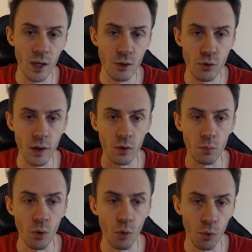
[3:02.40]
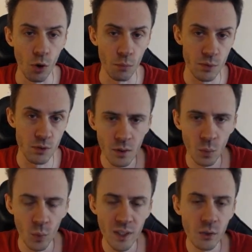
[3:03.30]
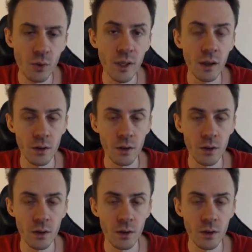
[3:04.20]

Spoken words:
to aggro more mobs. When you clear